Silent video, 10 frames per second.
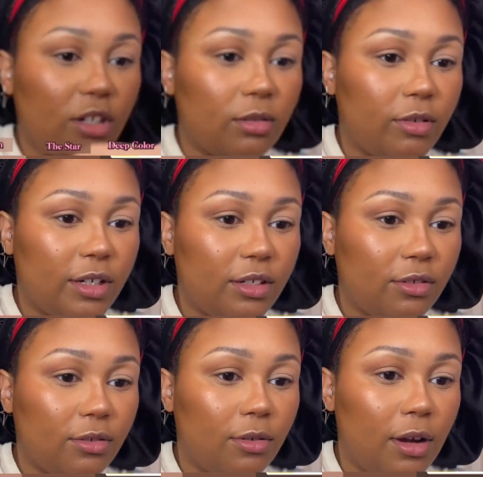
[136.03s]
I'm going
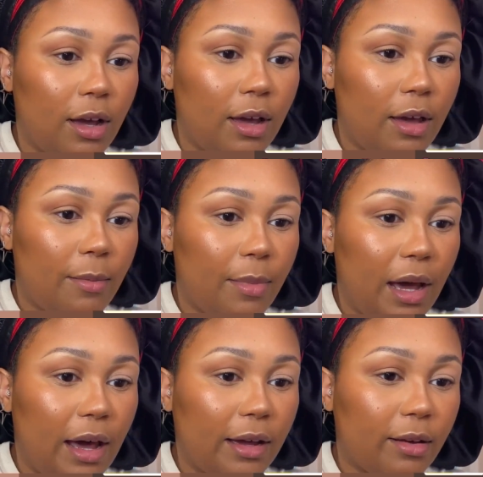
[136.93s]
to
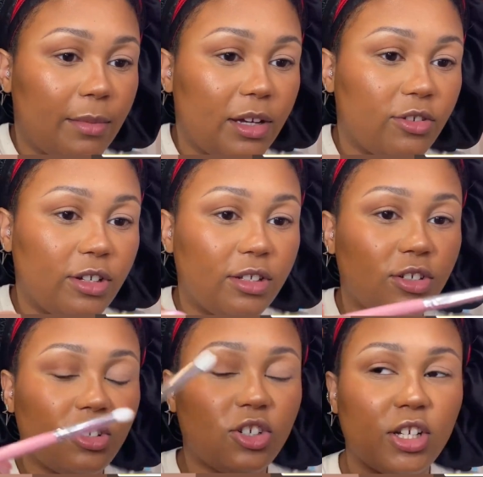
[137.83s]
pack my
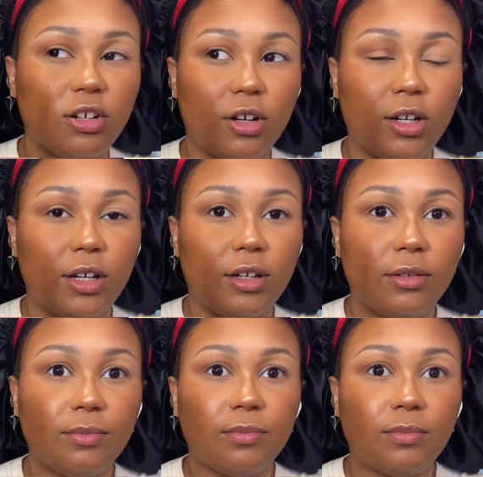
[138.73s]
transition shade on it,